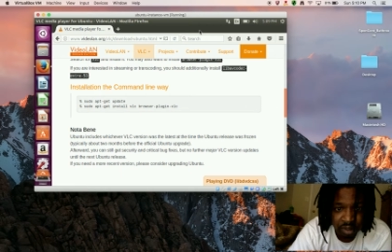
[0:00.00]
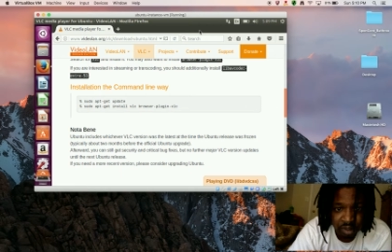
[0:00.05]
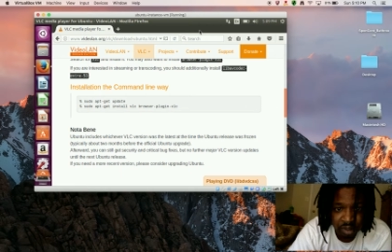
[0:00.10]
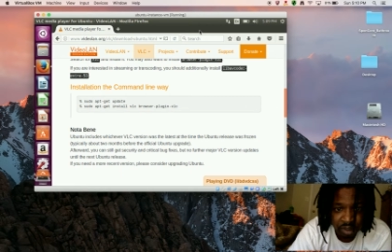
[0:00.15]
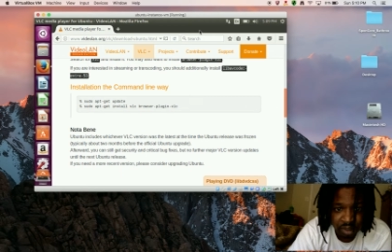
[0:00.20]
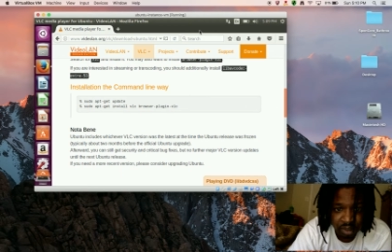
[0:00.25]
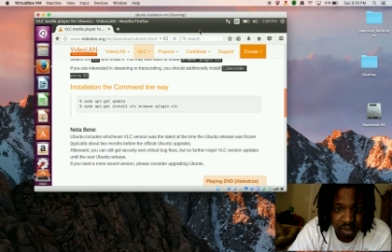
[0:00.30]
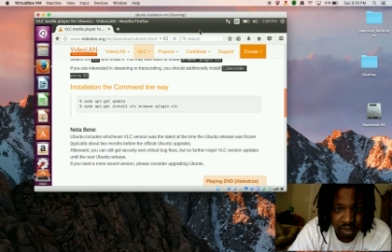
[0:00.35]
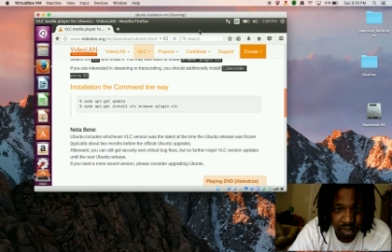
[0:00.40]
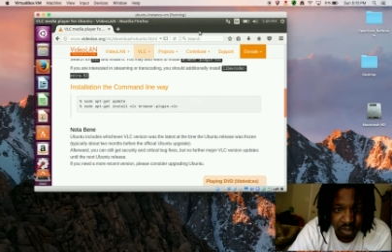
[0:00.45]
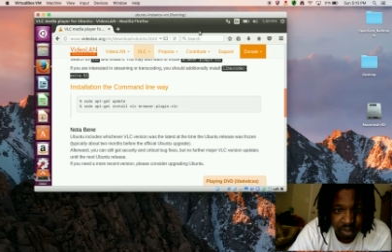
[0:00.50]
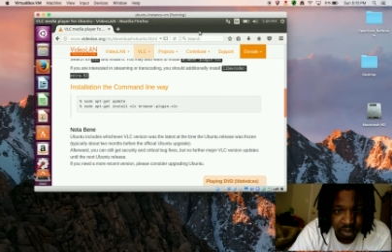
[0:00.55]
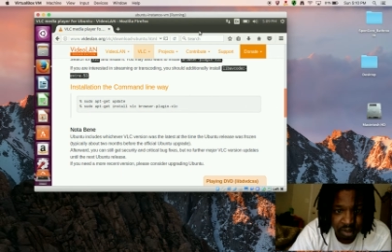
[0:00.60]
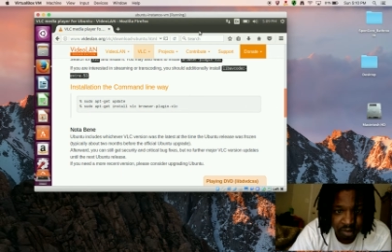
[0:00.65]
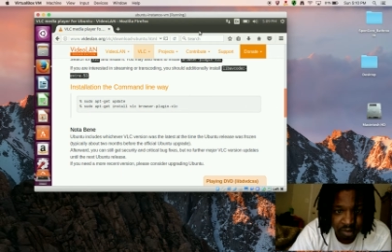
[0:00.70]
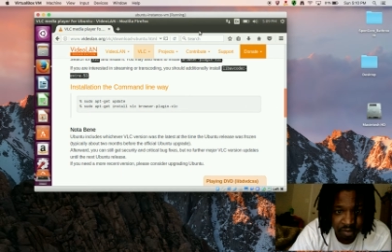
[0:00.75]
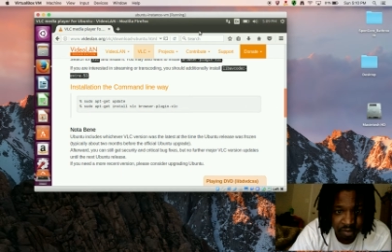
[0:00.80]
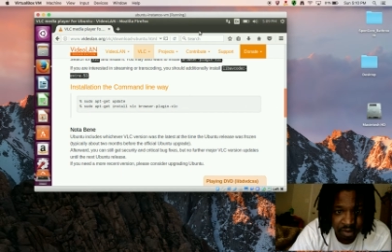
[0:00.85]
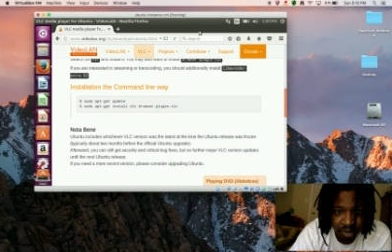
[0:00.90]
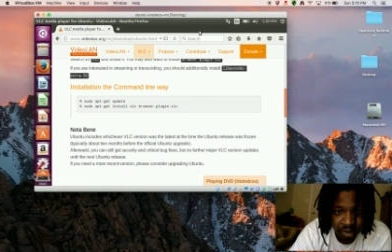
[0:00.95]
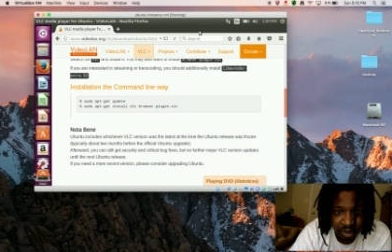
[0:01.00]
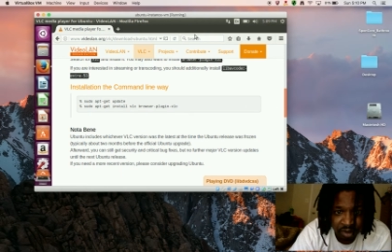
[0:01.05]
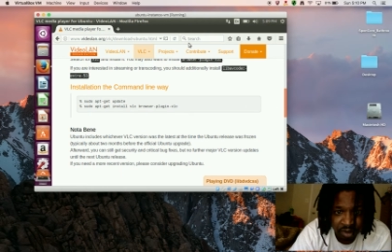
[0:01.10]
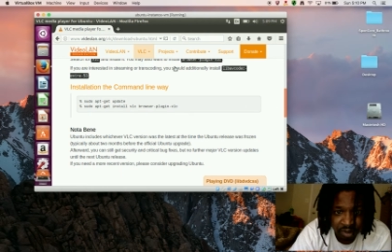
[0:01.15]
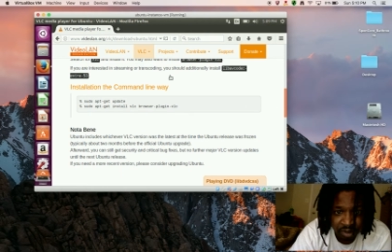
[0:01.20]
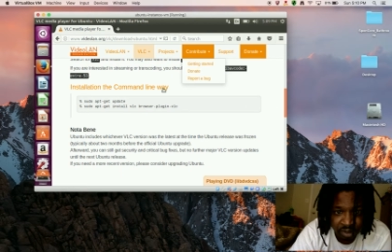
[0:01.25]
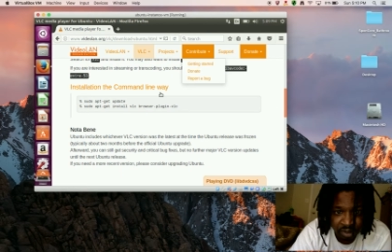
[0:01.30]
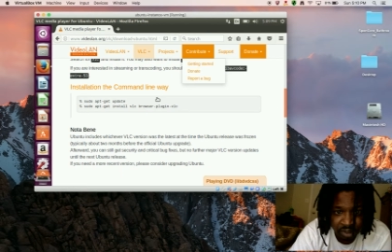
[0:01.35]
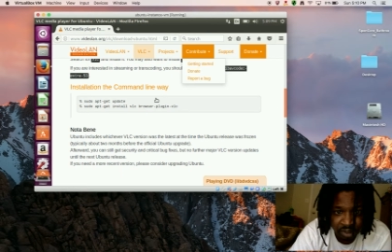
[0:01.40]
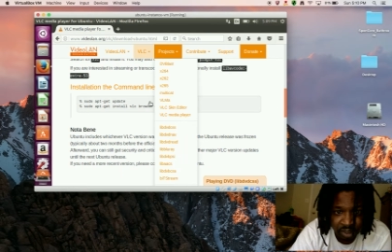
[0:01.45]
It's a
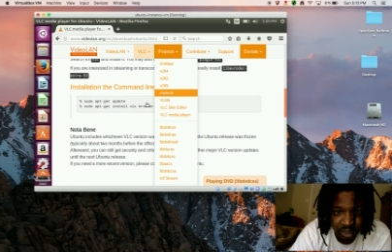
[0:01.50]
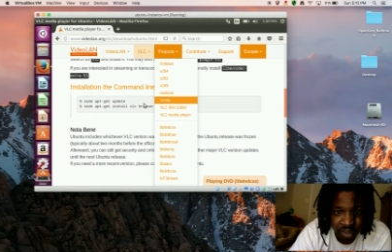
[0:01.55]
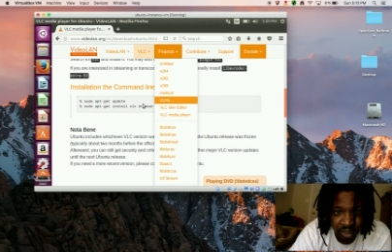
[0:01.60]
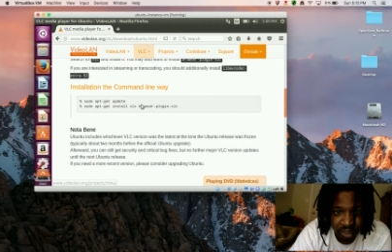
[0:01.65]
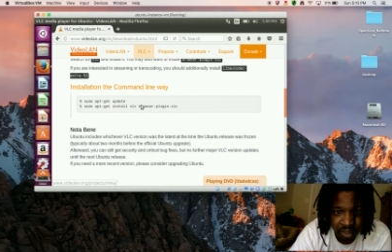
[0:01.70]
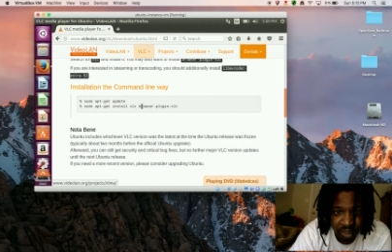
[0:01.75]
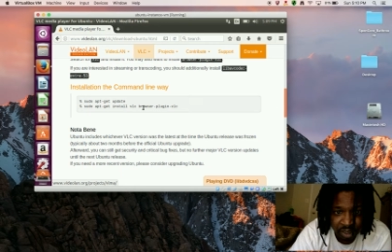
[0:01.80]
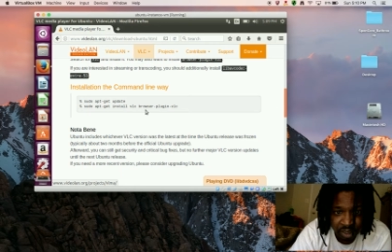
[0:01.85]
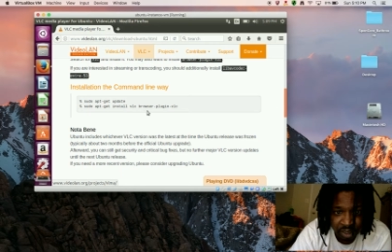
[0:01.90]
VLC